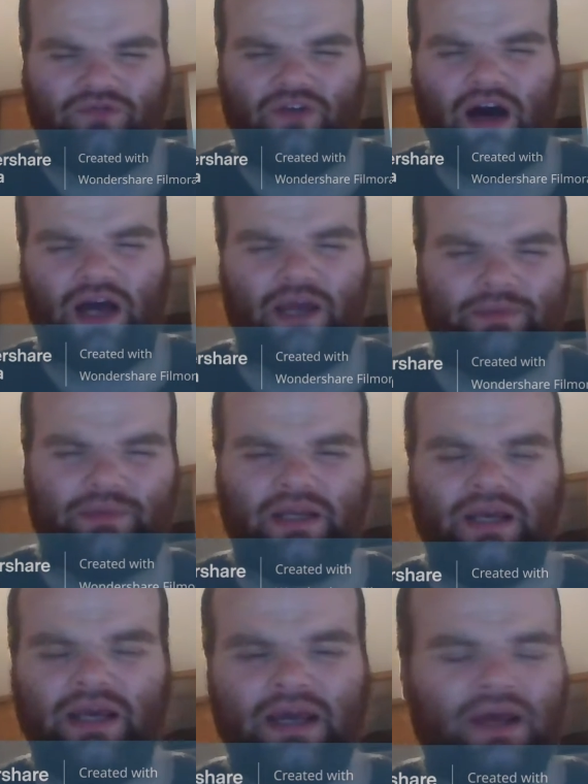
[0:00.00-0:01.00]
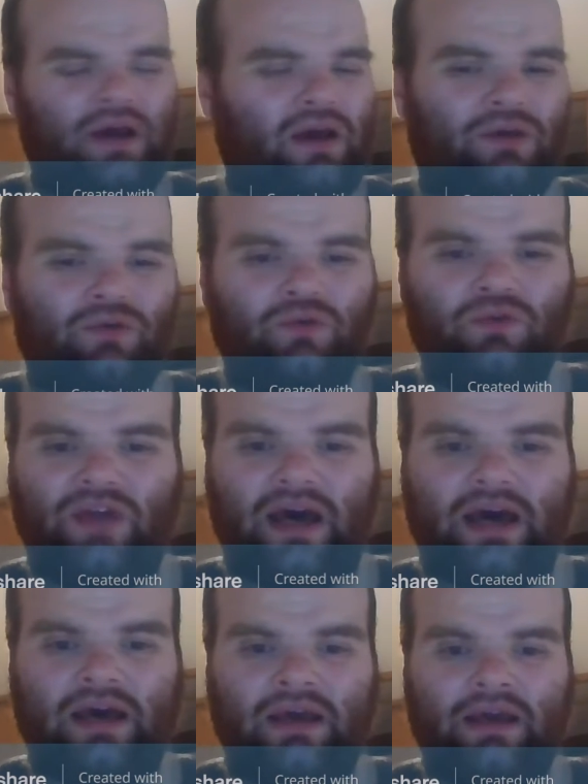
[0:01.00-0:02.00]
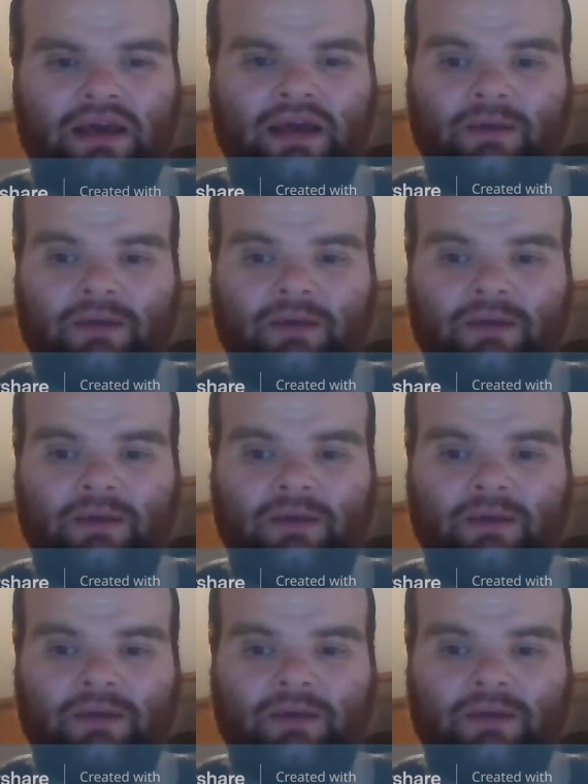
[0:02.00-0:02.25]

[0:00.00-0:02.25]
vibe and all that,